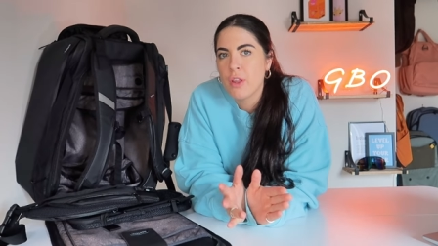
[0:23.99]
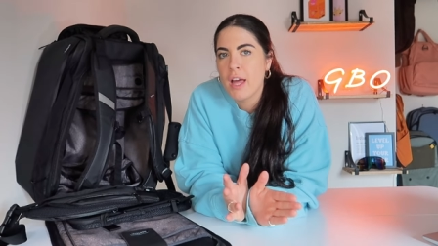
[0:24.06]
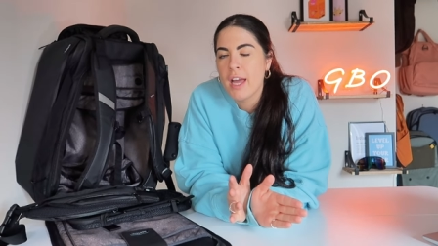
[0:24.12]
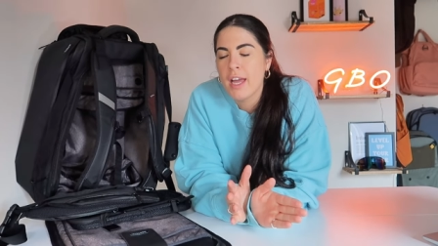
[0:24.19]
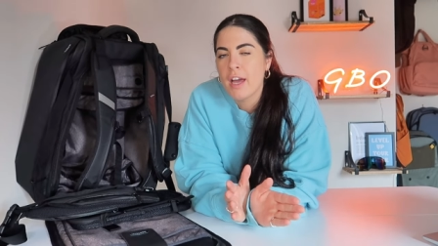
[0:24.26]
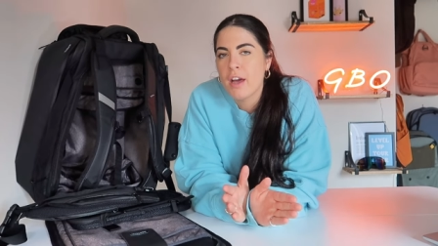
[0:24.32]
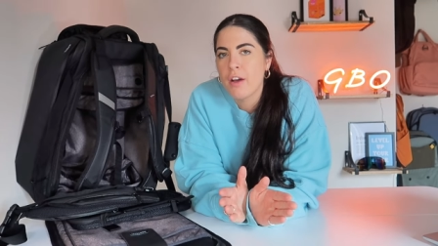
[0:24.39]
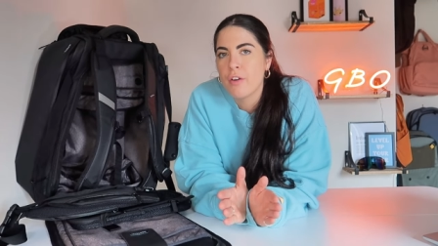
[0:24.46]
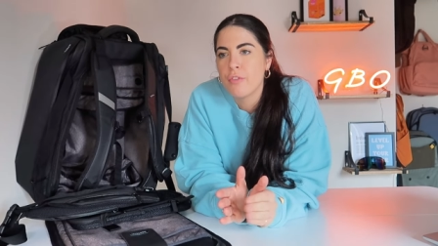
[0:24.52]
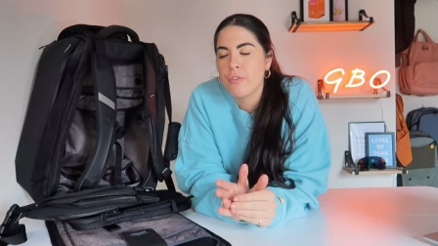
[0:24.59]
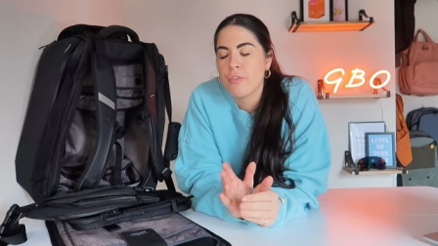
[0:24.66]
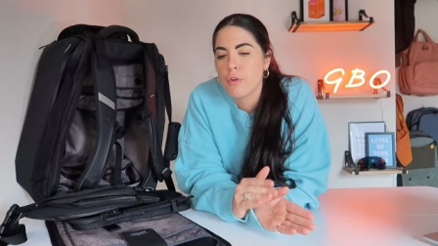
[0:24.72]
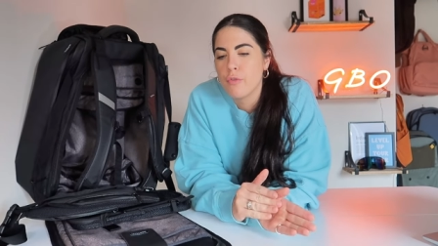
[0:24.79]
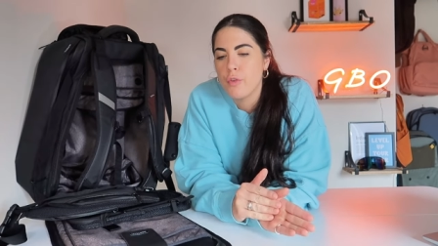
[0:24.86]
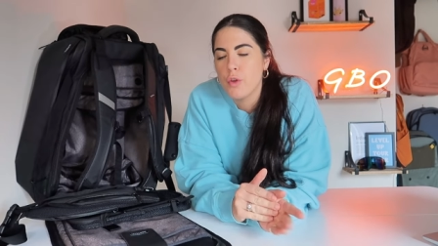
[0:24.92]
I have
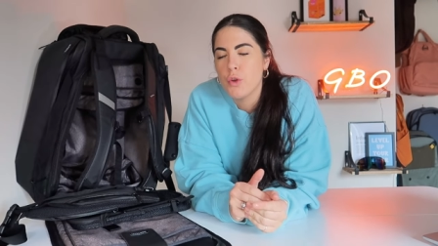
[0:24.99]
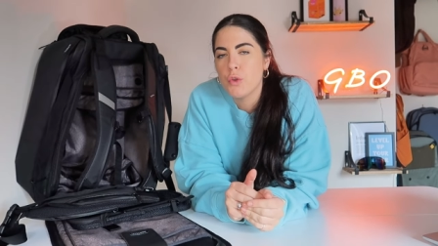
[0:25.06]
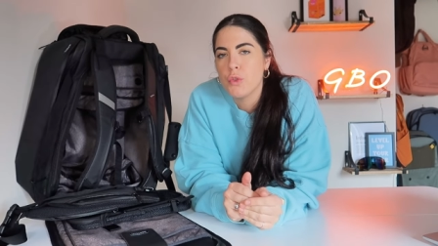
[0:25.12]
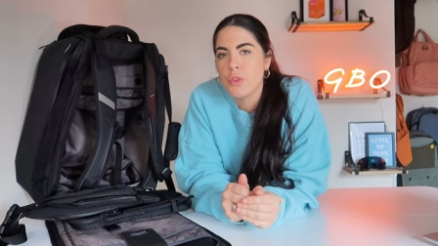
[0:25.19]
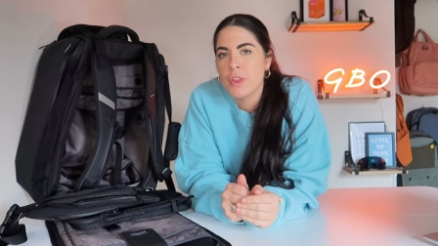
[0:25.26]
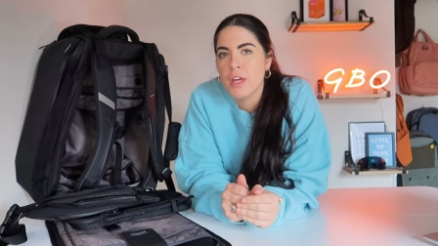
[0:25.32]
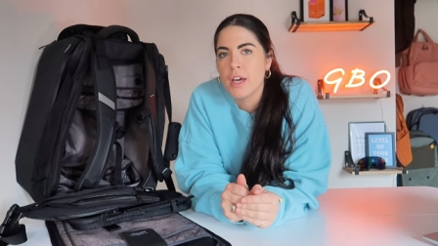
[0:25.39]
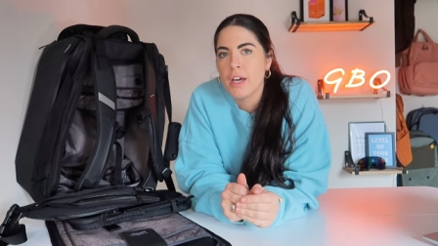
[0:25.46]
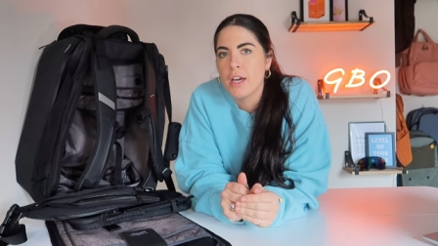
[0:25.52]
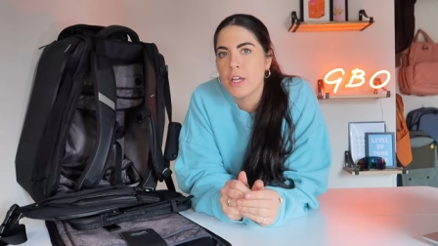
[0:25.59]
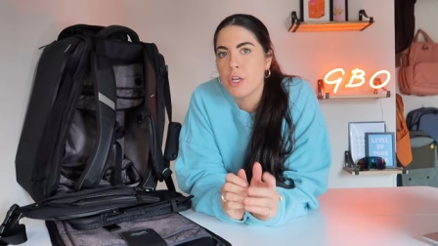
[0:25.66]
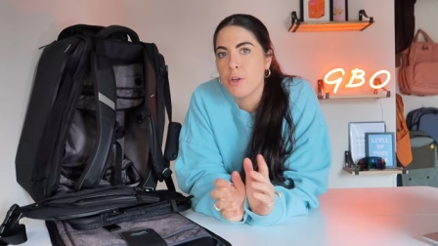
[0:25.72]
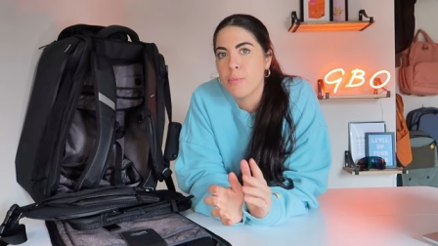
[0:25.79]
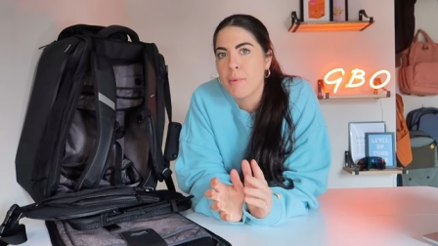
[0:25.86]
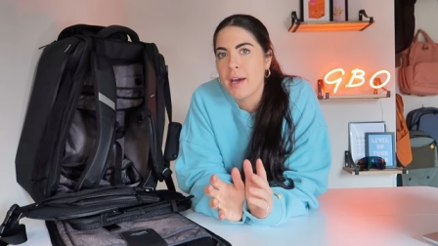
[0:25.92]
reviewed the
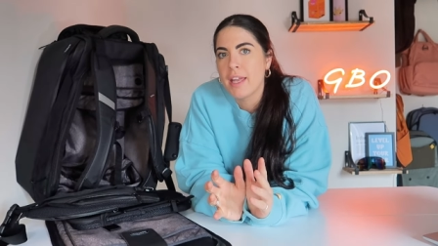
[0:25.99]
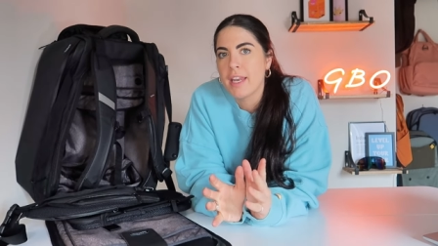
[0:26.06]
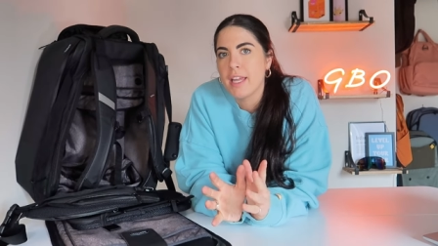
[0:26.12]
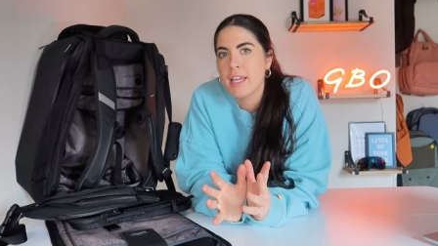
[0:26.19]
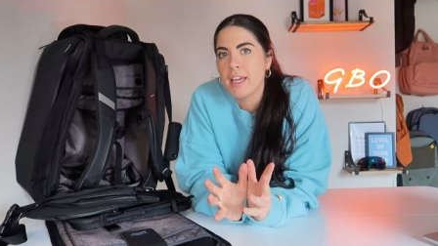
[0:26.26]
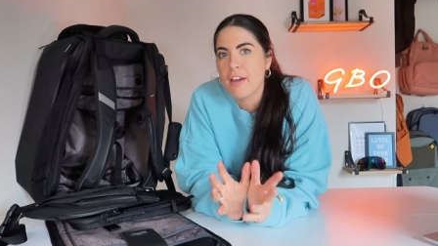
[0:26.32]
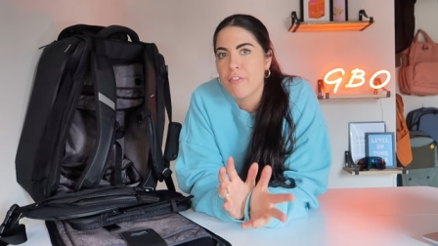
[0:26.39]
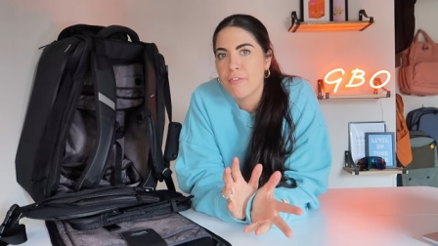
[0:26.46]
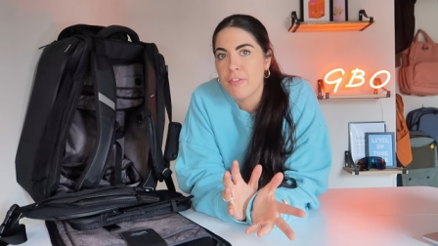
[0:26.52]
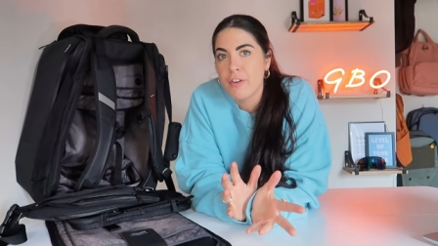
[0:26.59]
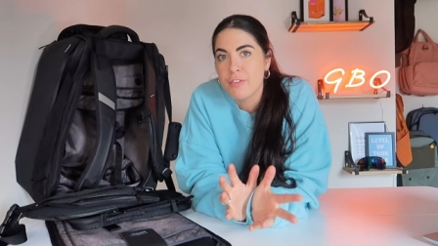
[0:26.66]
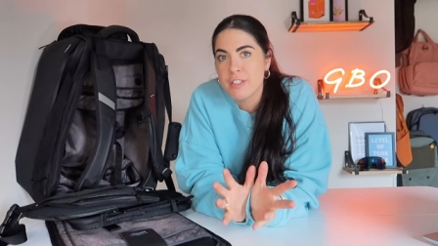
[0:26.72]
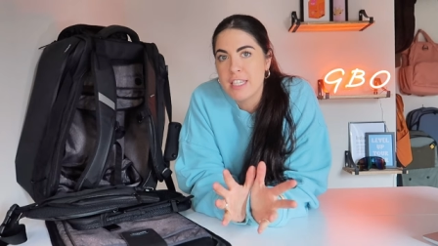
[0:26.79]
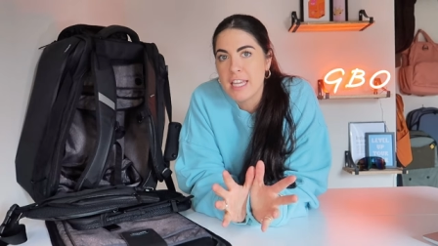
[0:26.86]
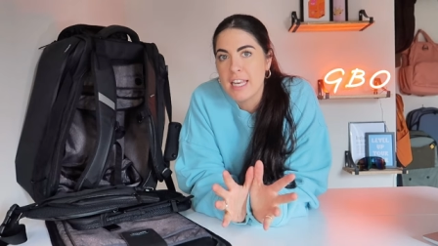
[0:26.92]
Nomatic
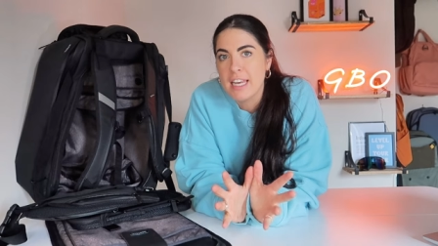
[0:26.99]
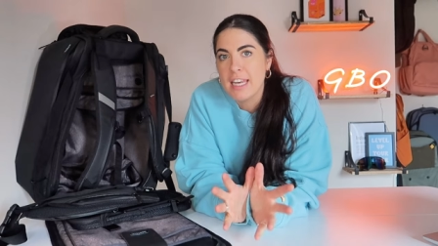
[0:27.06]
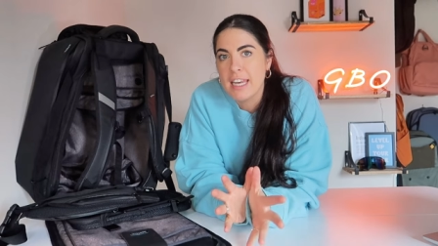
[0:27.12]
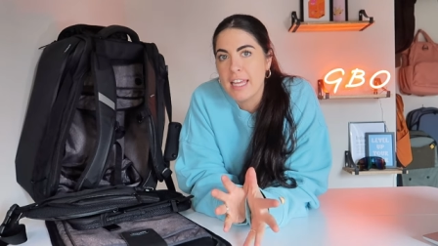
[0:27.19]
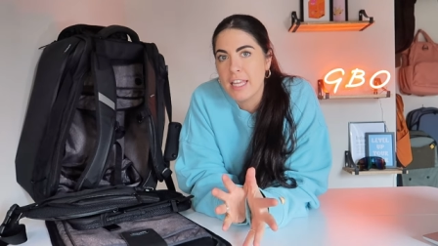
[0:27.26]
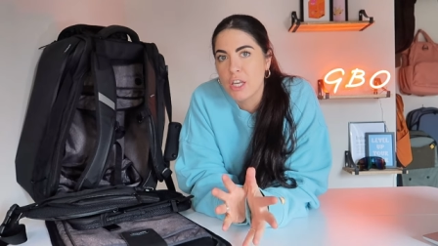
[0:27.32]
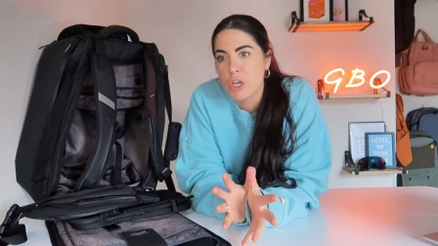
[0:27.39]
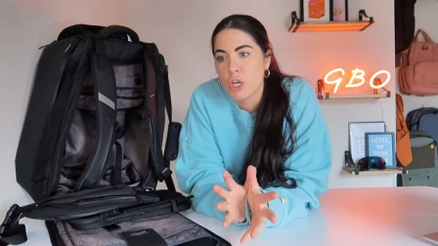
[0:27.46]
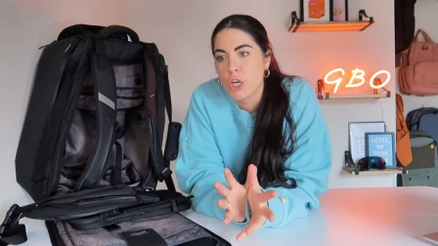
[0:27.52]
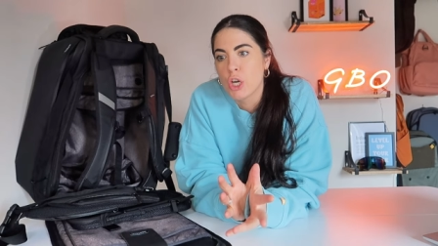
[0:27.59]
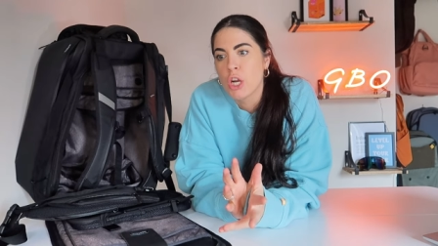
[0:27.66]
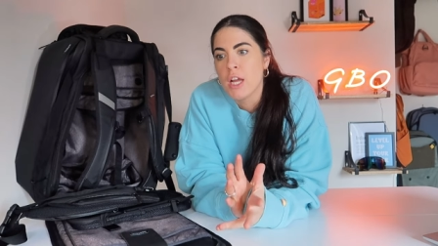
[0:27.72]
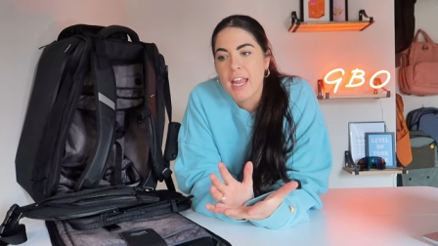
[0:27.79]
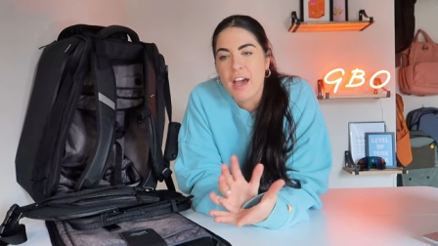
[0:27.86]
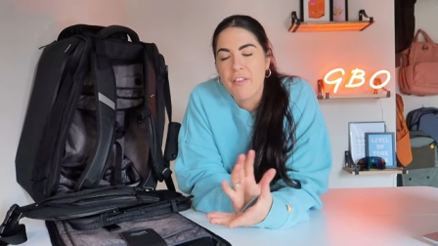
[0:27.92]
15
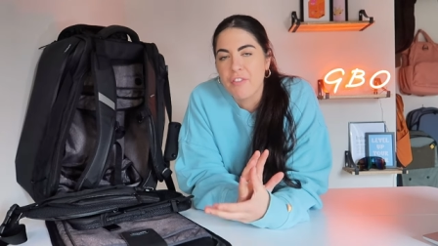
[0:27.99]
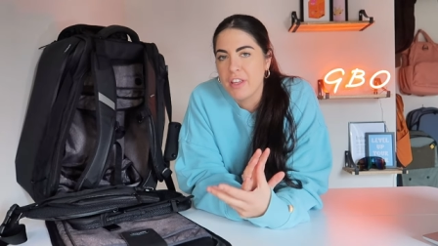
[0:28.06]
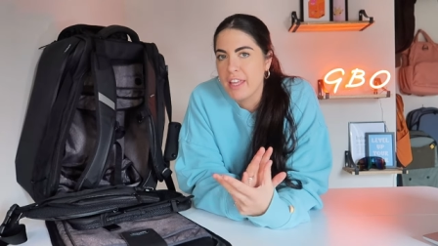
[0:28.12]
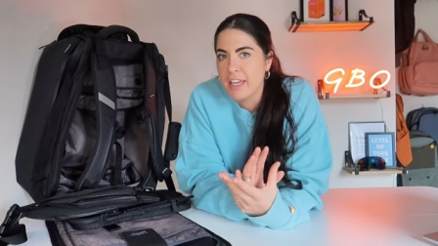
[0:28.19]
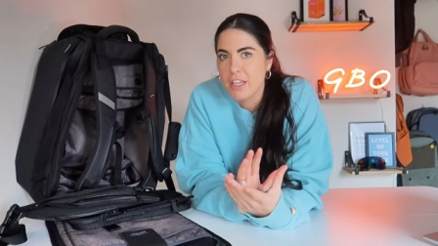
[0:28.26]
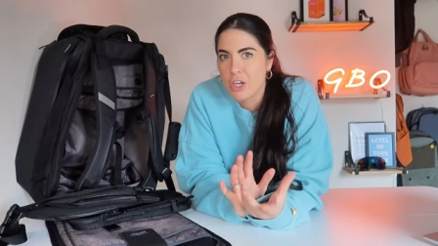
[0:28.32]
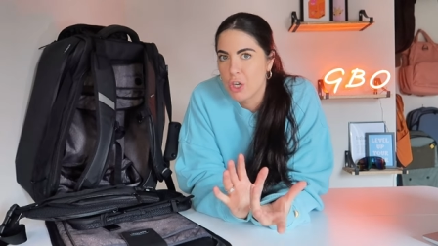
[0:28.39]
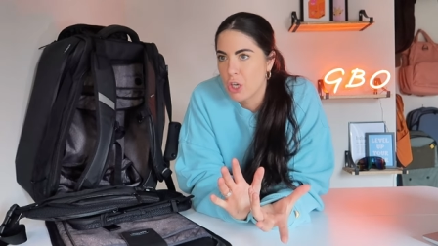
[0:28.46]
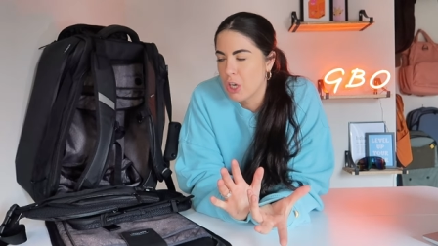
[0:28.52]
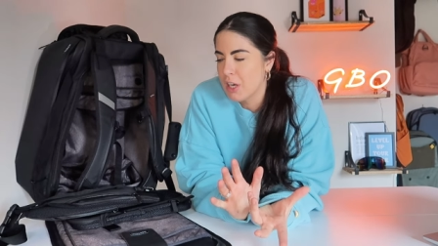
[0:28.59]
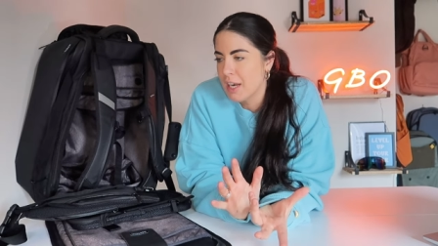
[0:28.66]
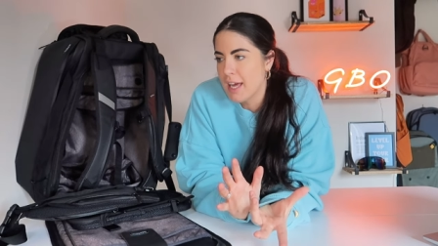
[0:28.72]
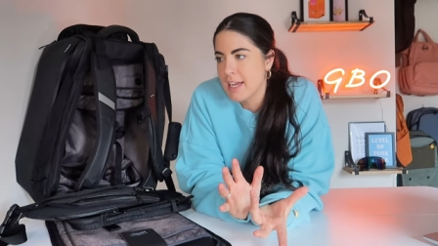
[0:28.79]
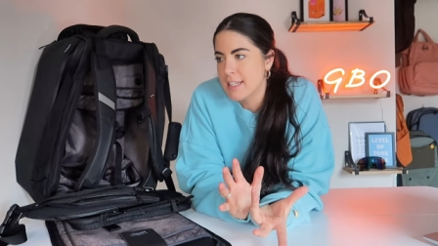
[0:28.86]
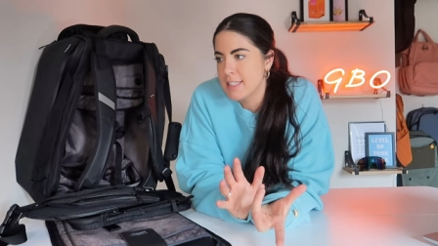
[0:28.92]
liter Navigator
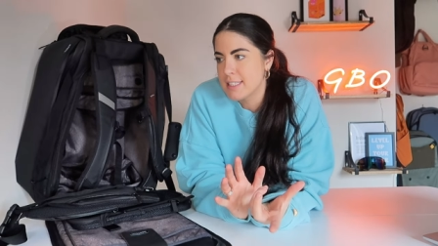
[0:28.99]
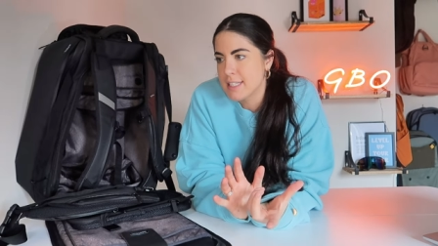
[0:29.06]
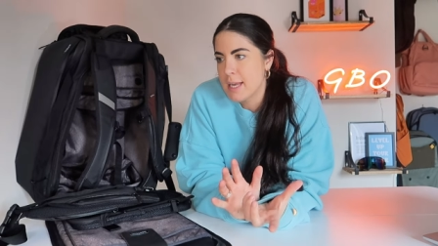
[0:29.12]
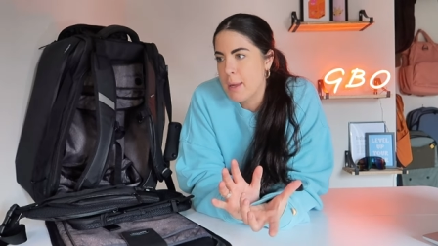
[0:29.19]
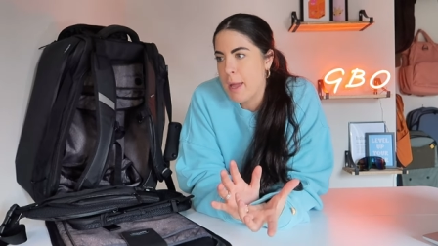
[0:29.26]
Light